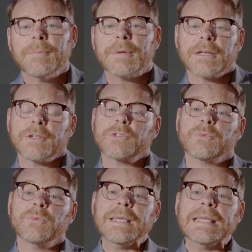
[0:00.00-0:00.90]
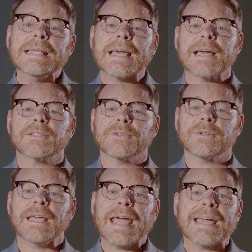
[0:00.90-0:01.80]
Because we get to
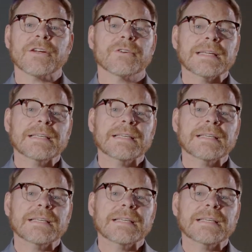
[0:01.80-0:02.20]
carry